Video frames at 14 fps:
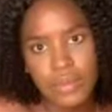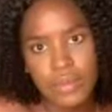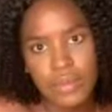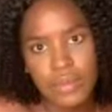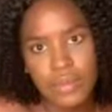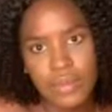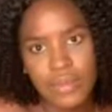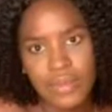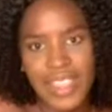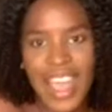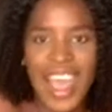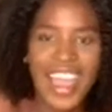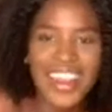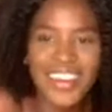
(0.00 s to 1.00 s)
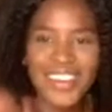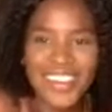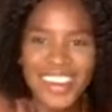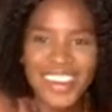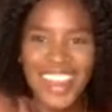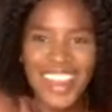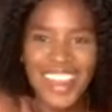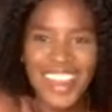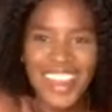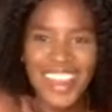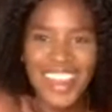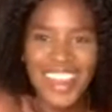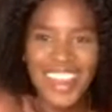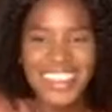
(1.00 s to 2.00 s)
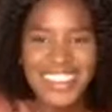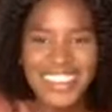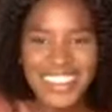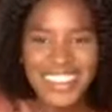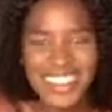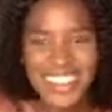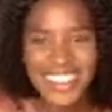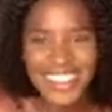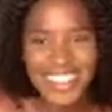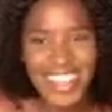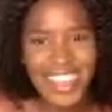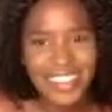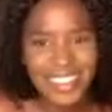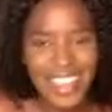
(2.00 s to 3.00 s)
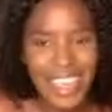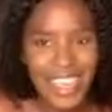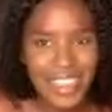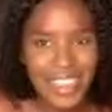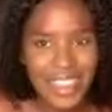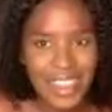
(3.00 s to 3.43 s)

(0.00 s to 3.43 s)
I look 19. Yes, I get that a lot.